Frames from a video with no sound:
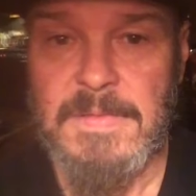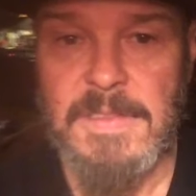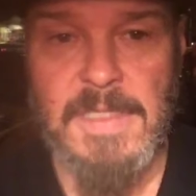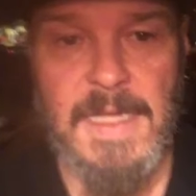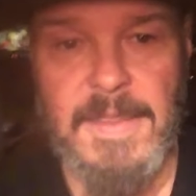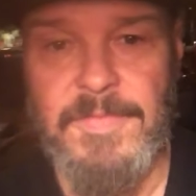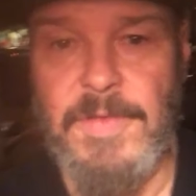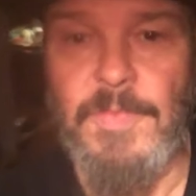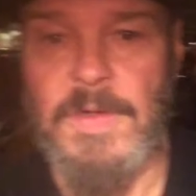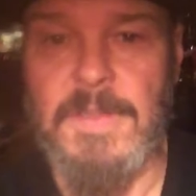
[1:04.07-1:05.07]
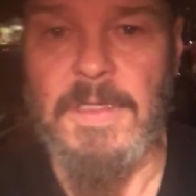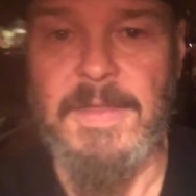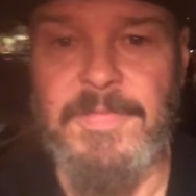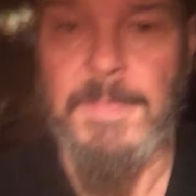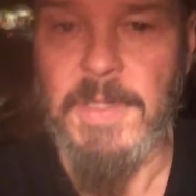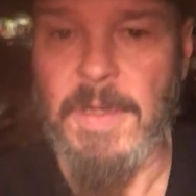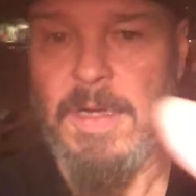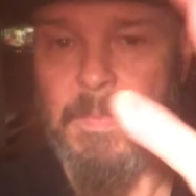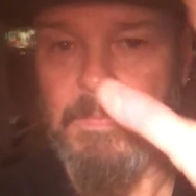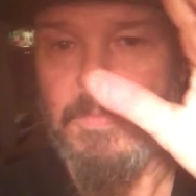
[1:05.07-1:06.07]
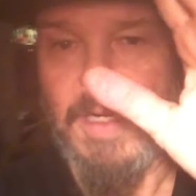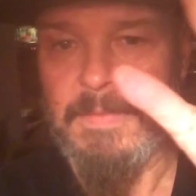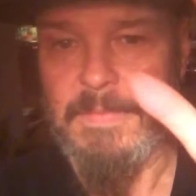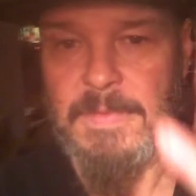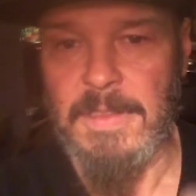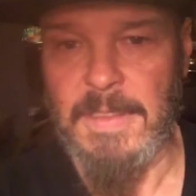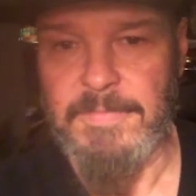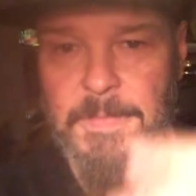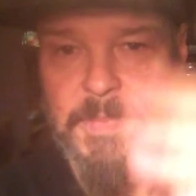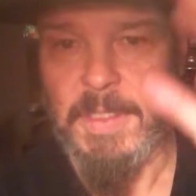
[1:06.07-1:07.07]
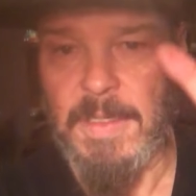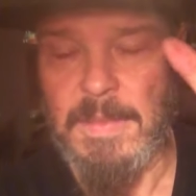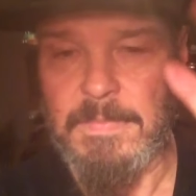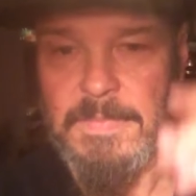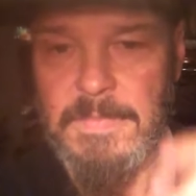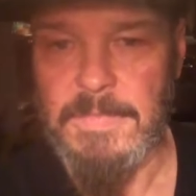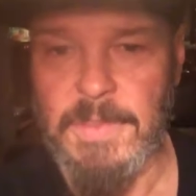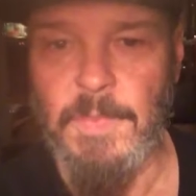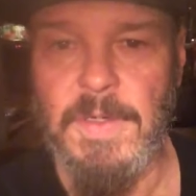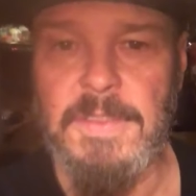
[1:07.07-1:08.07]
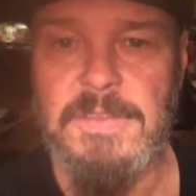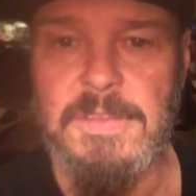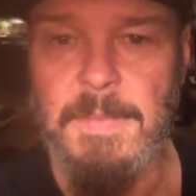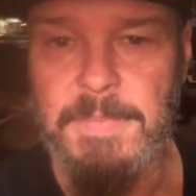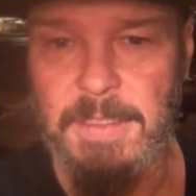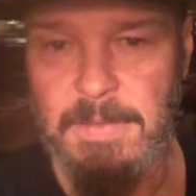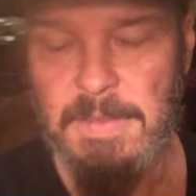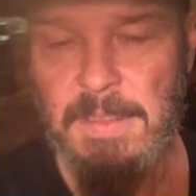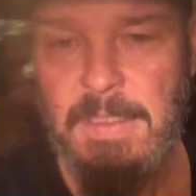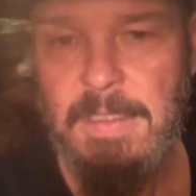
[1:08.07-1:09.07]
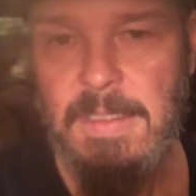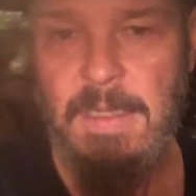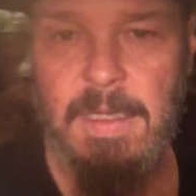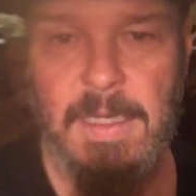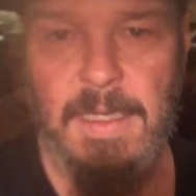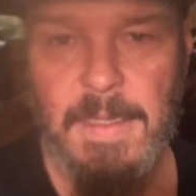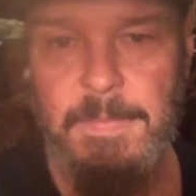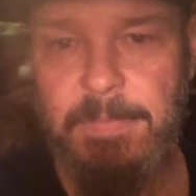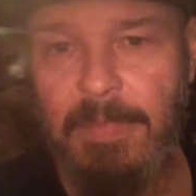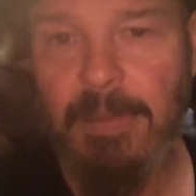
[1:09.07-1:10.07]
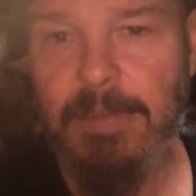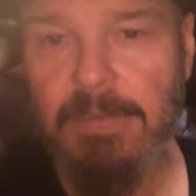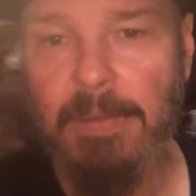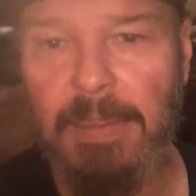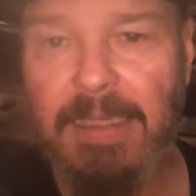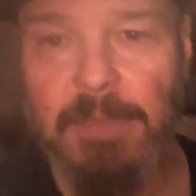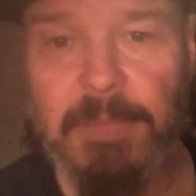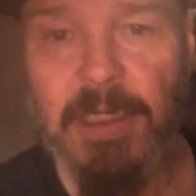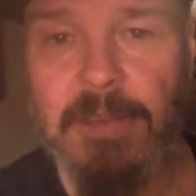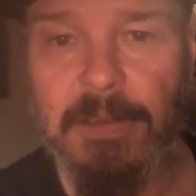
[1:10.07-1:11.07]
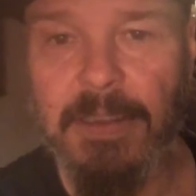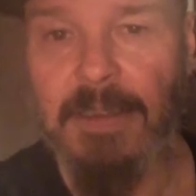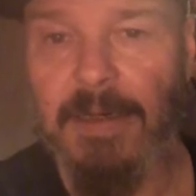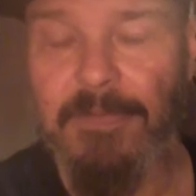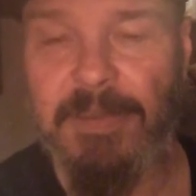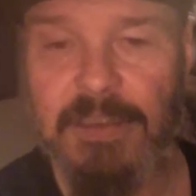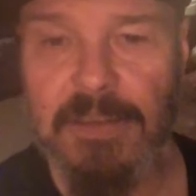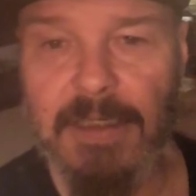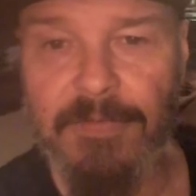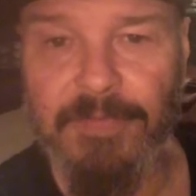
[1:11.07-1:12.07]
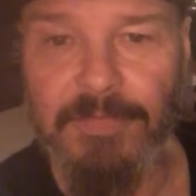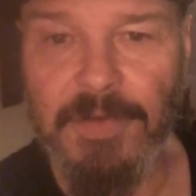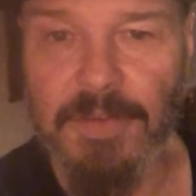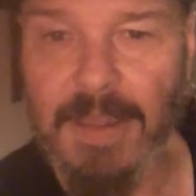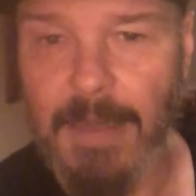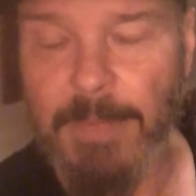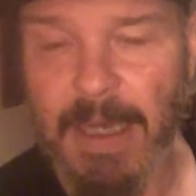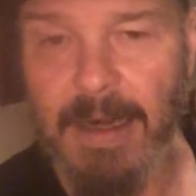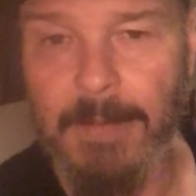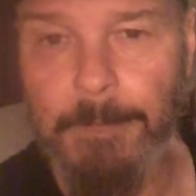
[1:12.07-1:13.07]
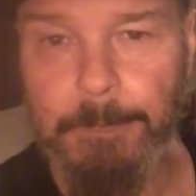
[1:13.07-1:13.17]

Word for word: Just like if you wanted to lift up your arm, right? You lift up your arm. You wanted something. Um, it's a, that's a miracle in and of itself if you think about it.